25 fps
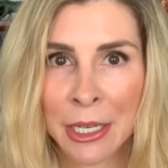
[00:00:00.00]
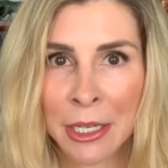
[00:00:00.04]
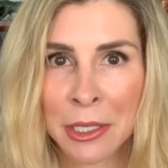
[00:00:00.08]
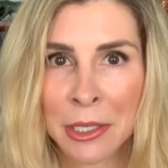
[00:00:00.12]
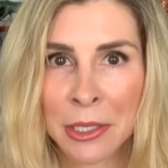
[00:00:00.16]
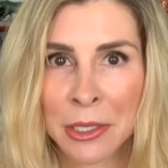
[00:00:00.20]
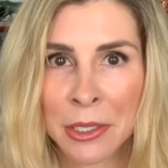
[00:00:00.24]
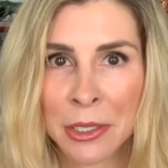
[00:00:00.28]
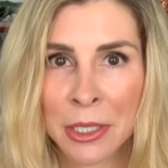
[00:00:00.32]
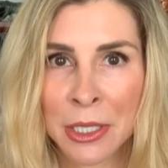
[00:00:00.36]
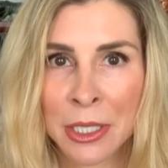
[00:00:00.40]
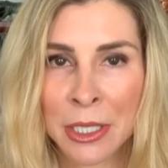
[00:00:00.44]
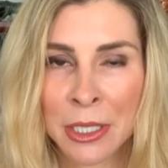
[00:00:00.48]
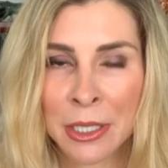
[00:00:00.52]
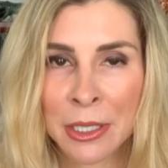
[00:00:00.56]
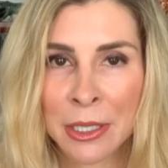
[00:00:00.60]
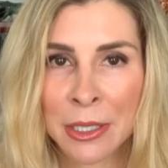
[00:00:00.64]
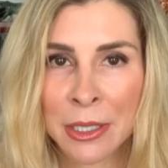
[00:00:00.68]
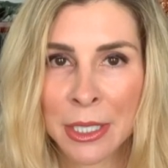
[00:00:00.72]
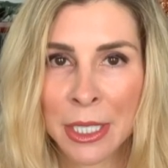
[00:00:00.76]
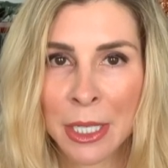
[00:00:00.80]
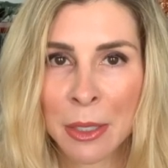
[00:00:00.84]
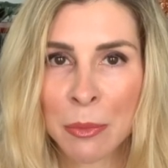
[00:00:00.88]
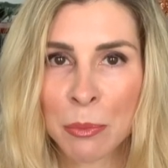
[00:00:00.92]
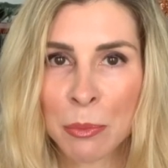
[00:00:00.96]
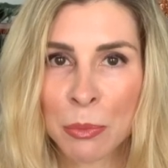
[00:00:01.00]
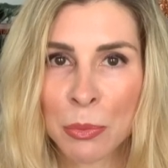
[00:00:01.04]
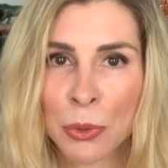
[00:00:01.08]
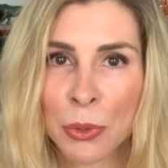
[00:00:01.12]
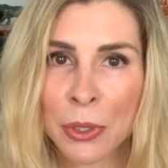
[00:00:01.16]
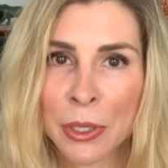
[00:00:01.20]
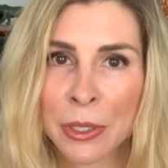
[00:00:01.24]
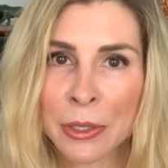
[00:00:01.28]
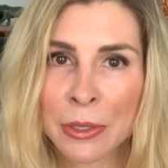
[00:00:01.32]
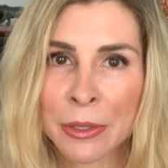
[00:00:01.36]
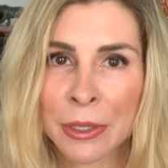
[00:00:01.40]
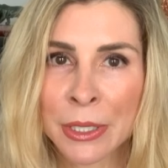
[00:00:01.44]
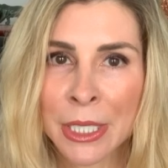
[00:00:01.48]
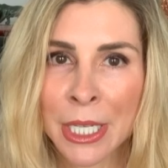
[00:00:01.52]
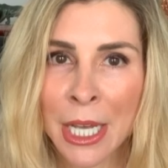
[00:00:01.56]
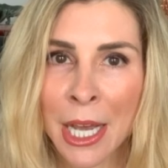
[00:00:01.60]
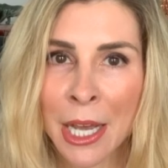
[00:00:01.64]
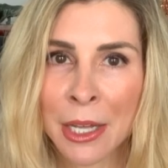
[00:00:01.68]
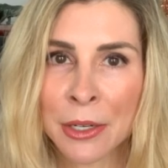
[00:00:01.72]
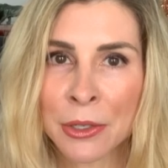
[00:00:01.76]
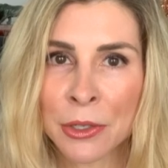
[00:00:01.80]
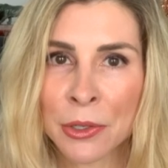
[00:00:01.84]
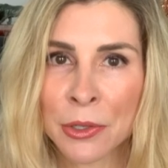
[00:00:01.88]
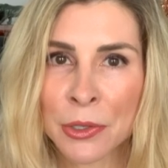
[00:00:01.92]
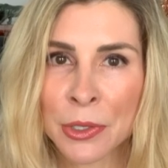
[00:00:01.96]
It's just important to
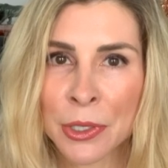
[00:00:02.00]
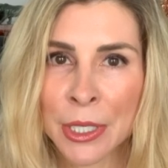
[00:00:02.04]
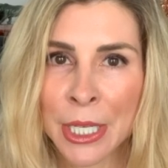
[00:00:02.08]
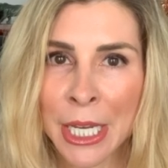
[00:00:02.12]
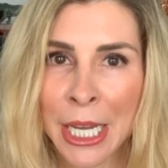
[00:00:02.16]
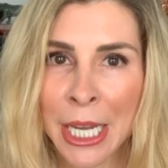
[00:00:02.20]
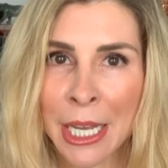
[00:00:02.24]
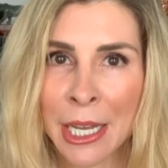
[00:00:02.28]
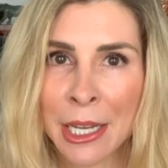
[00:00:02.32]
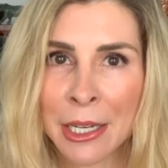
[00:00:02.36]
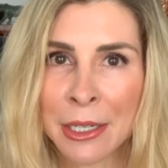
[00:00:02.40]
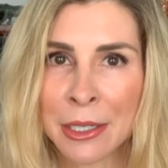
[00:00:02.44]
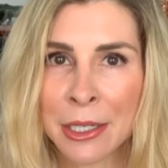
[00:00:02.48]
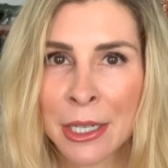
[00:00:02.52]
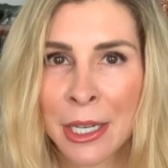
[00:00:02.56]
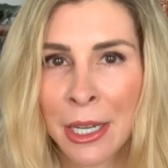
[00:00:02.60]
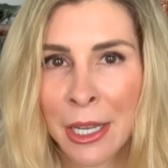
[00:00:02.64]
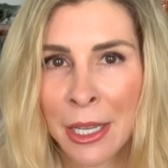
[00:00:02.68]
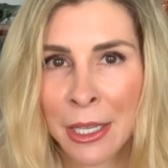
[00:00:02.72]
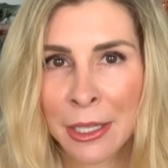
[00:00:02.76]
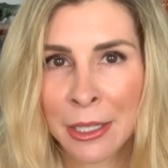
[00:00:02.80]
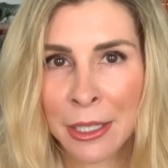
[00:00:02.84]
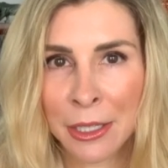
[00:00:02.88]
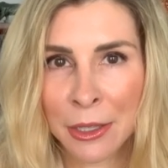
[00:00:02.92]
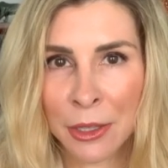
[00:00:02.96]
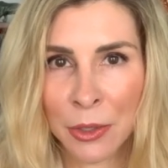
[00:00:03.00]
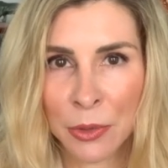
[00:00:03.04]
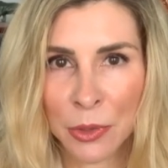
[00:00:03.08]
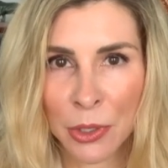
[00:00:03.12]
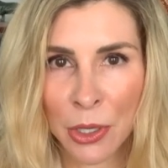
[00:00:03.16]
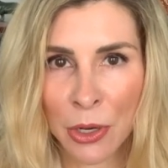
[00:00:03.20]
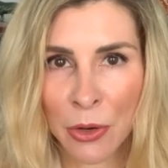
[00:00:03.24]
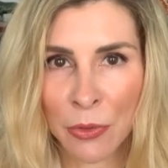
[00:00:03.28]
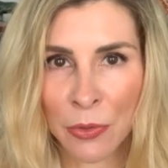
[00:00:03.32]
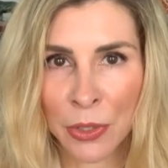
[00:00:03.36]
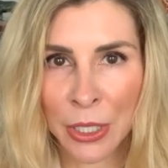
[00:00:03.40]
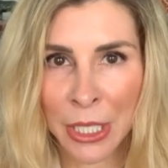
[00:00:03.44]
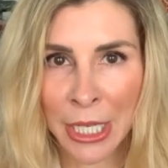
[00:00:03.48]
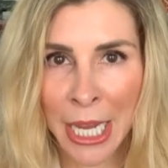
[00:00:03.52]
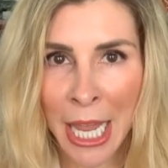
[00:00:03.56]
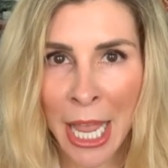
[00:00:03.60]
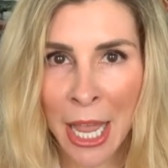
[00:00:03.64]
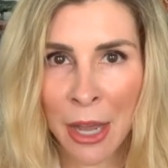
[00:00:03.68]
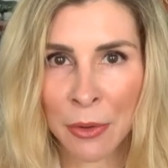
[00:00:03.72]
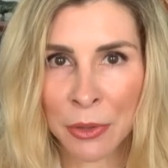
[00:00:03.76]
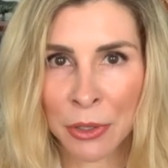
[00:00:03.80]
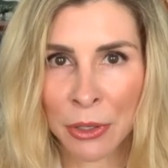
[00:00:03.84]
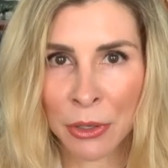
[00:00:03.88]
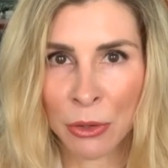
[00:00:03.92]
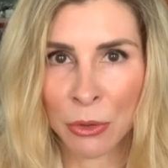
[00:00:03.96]
understand that those
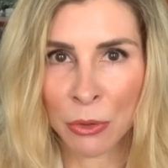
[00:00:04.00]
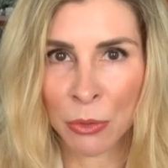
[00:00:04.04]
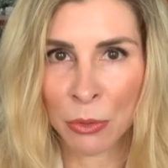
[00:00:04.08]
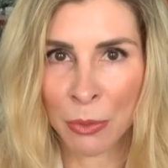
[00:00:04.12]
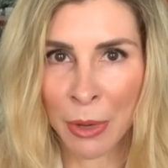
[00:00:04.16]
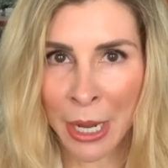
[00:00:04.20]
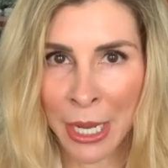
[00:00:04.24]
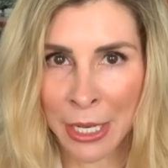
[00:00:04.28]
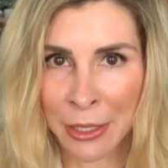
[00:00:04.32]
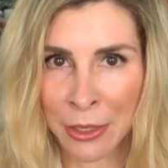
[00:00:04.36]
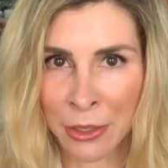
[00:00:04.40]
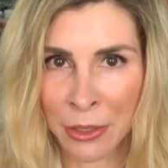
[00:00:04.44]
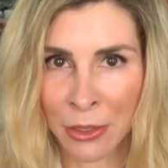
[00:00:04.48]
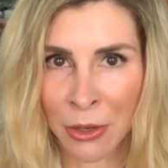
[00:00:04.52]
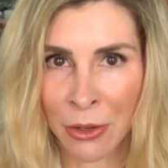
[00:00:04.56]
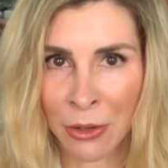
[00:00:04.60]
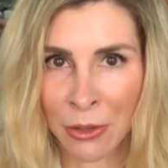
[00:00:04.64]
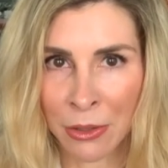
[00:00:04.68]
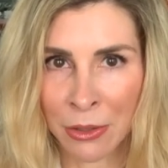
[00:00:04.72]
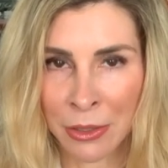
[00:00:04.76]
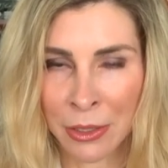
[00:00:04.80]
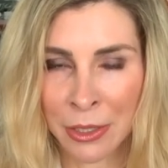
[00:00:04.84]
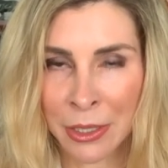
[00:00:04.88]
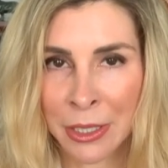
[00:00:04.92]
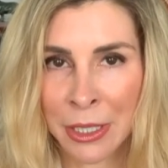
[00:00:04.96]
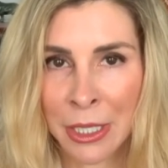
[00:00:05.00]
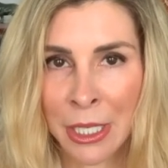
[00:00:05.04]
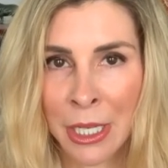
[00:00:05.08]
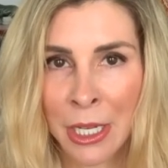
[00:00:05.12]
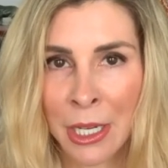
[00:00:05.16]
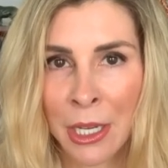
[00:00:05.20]
over-the-counter retinols